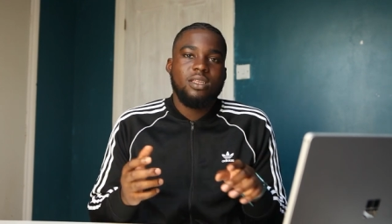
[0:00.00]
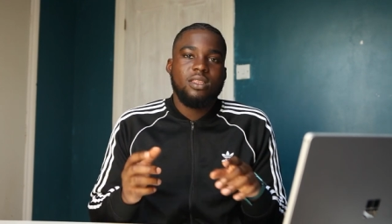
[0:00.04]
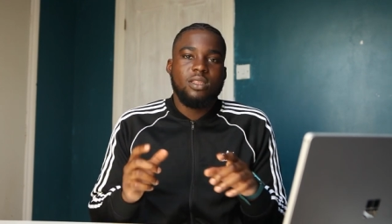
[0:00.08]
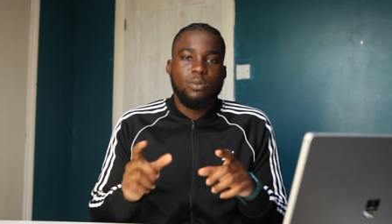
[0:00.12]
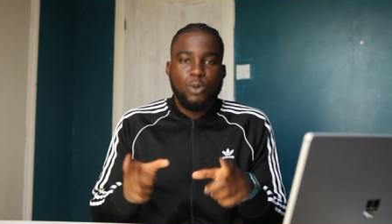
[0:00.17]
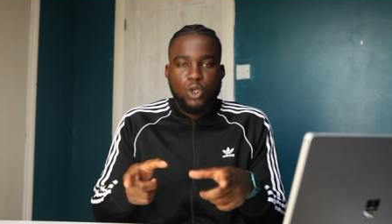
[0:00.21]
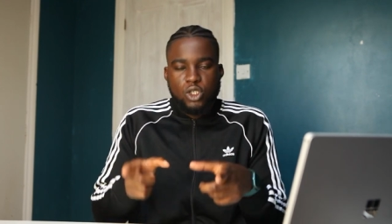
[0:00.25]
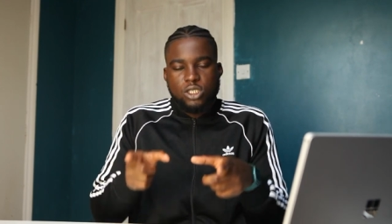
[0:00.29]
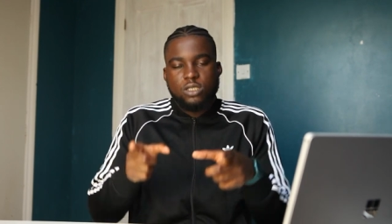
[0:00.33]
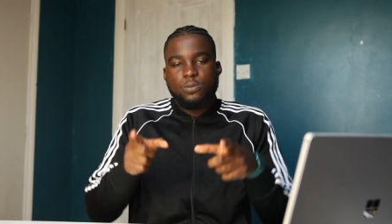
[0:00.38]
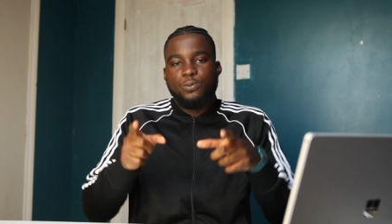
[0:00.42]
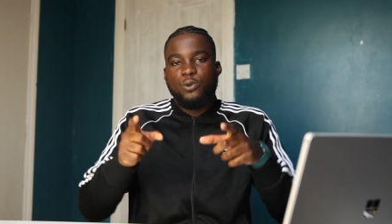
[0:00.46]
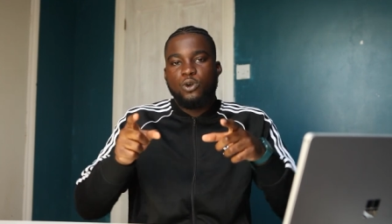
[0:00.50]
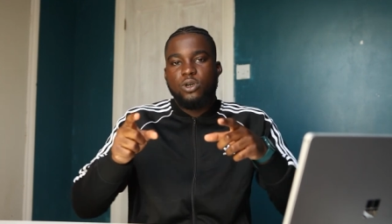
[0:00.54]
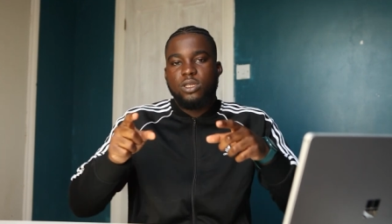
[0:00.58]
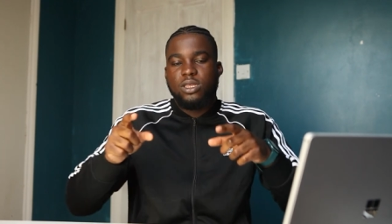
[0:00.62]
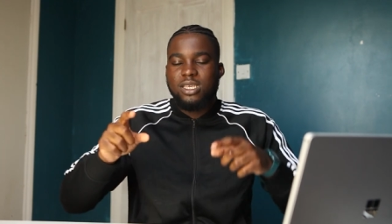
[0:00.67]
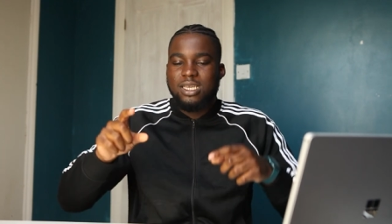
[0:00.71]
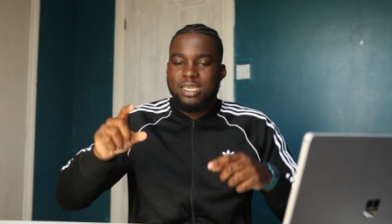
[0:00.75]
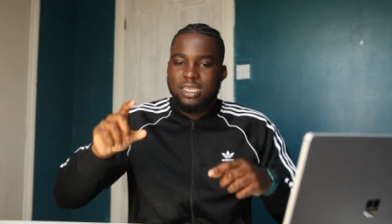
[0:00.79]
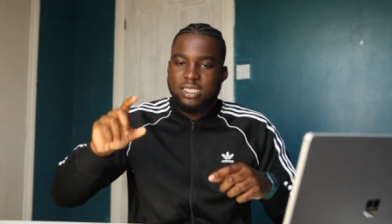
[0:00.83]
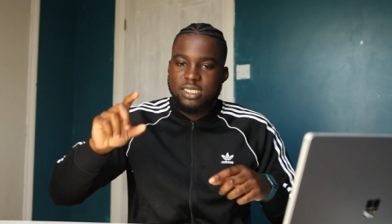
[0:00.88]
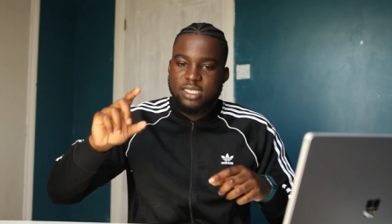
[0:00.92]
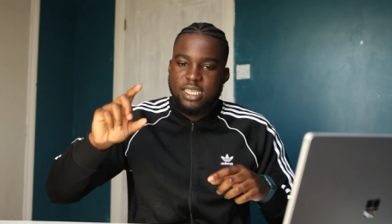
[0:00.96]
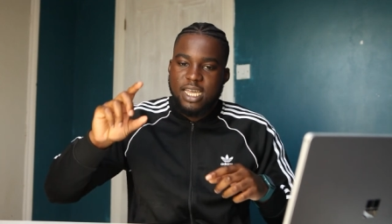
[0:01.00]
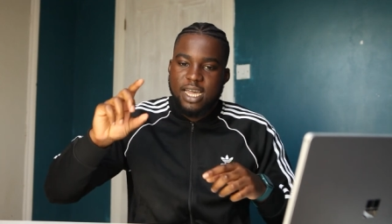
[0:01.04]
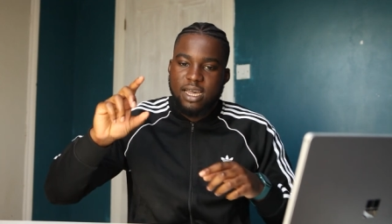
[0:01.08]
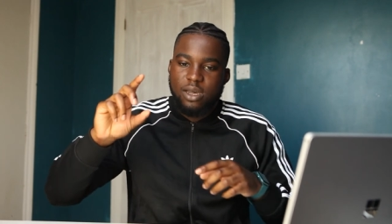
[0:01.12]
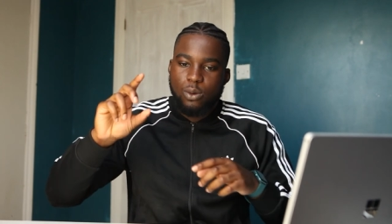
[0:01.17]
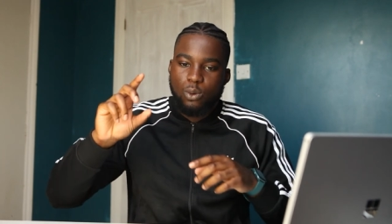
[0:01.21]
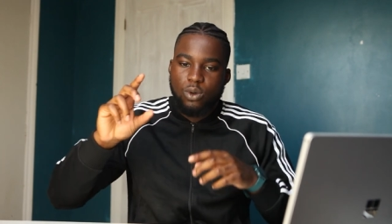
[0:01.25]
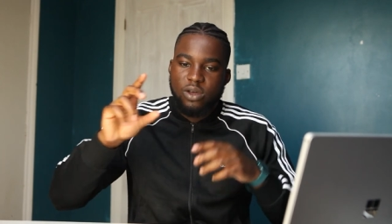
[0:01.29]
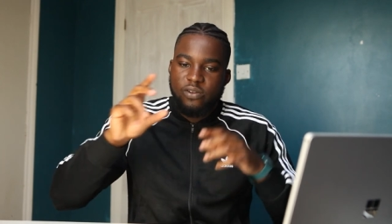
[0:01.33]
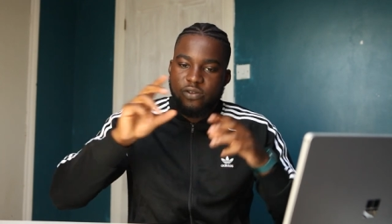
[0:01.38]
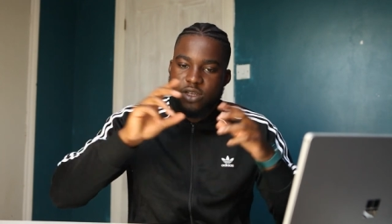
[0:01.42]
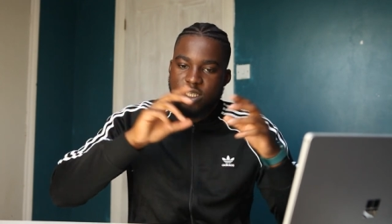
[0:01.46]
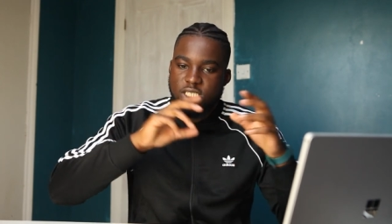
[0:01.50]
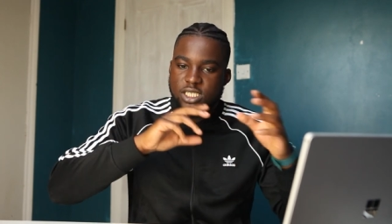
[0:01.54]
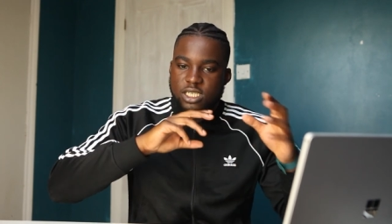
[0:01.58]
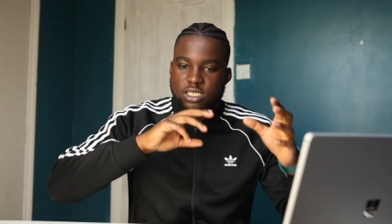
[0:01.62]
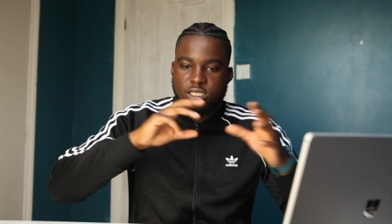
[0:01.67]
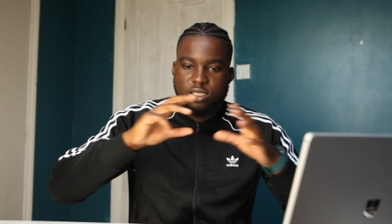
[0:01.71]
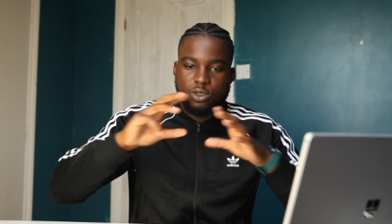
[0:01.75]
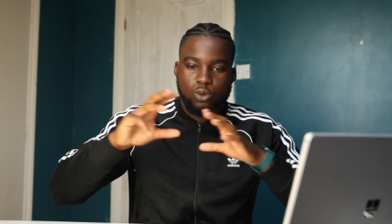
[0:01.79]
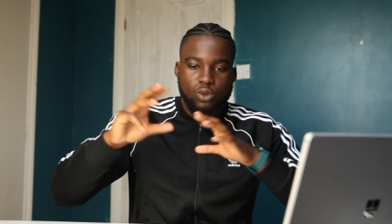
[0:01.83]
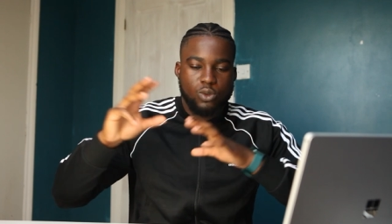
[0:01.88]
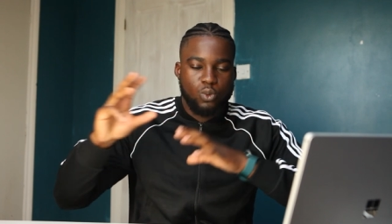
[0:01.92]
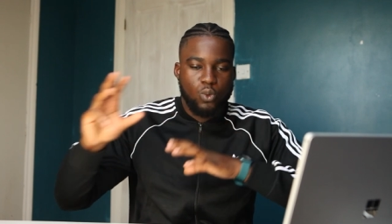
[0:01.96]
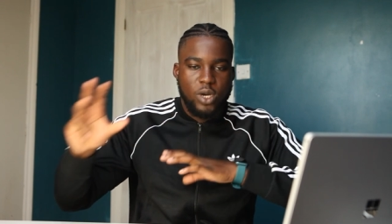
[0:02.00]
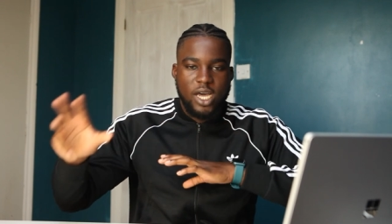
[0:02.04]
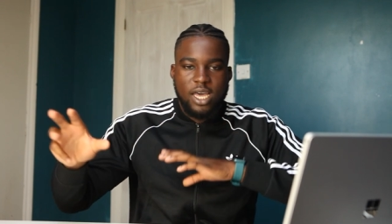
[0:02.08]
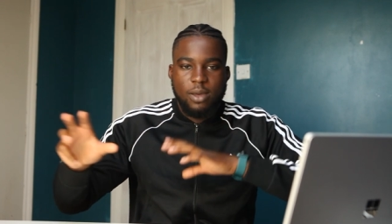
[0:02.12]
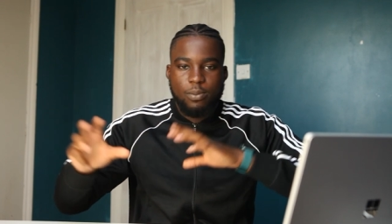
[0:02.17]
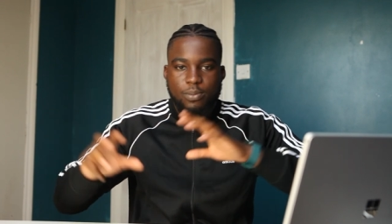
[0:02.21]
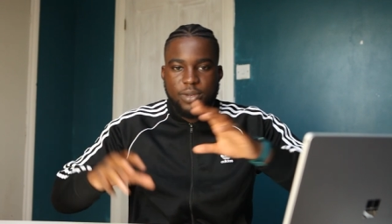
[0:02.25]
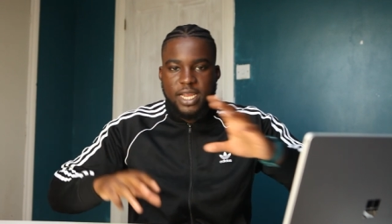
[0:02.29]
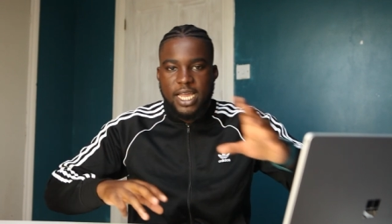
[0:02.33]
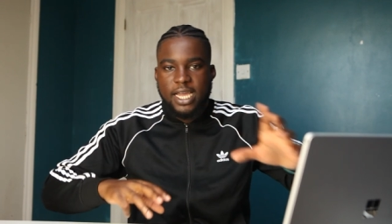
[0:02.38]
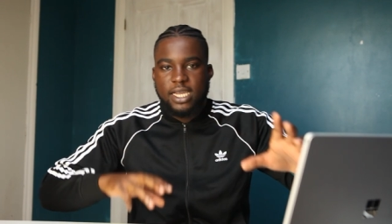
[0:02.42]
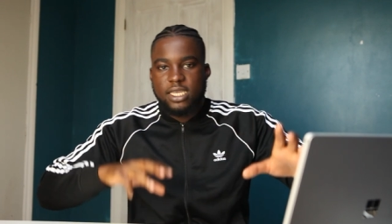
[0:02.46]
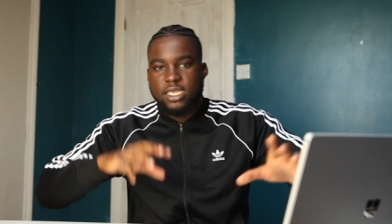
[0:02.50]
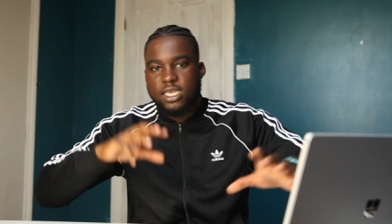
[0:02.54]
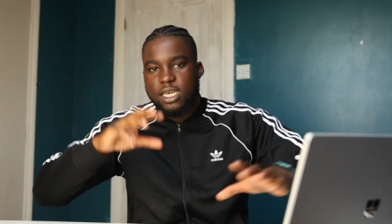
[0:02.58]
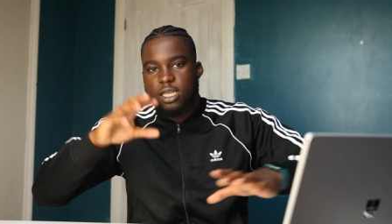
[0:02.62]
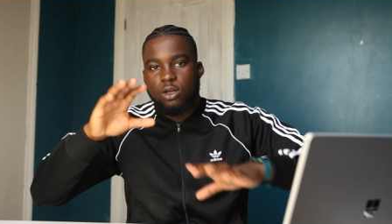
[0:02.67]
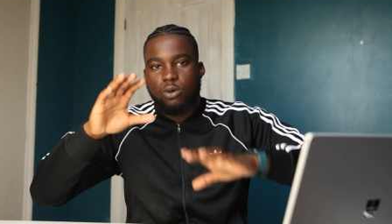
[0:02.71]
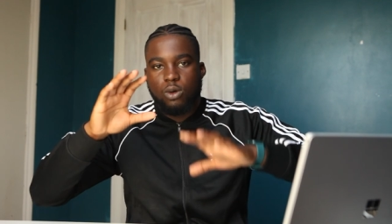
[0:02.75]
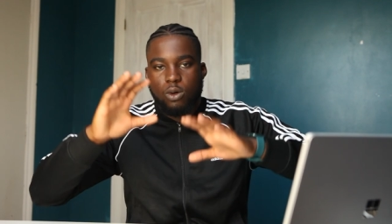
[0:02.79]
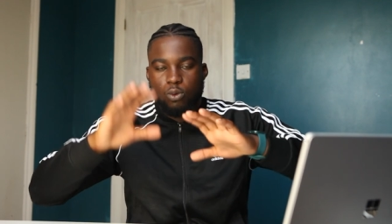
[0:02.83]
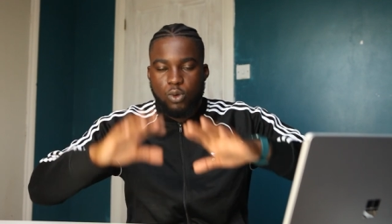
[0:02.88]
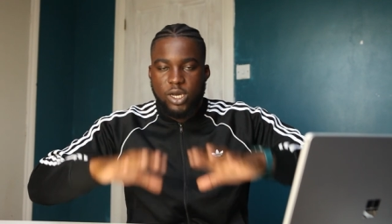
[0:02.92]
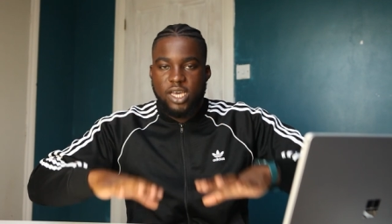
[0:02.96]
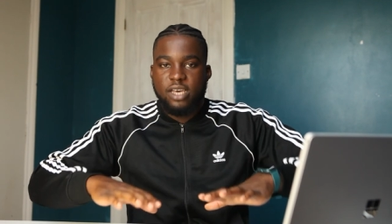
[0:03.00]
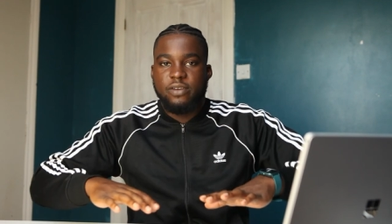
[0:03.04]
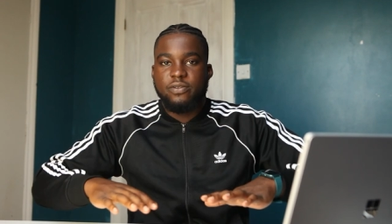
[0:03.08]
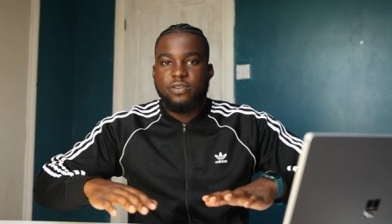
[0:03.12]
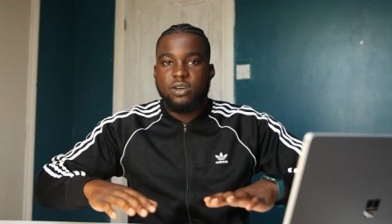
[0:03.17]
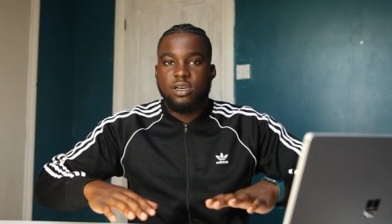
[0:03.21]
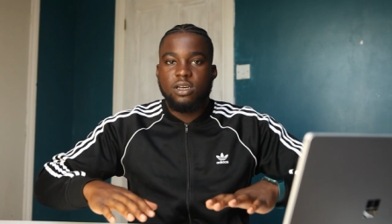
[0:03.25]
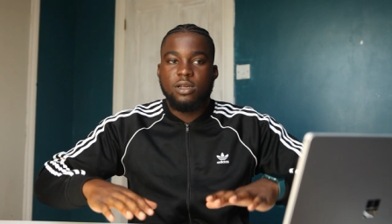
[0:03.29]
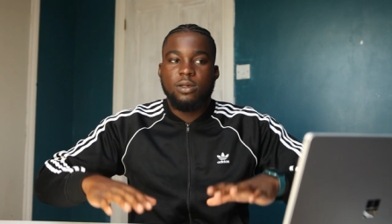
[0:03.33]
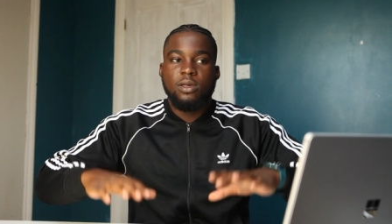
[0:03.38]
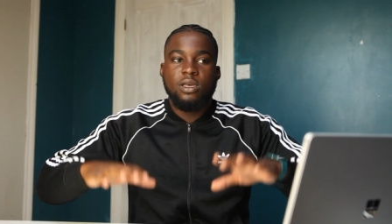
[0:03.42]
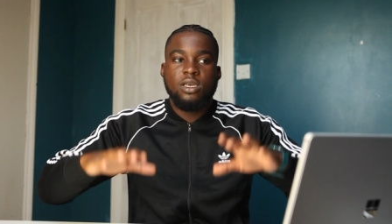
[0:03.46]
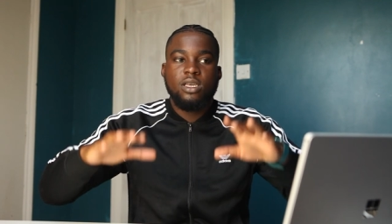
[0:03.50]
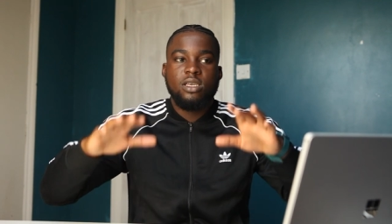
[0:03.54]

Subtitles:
The most important thing is that whether Jesus was white, black, yellow, or whatever,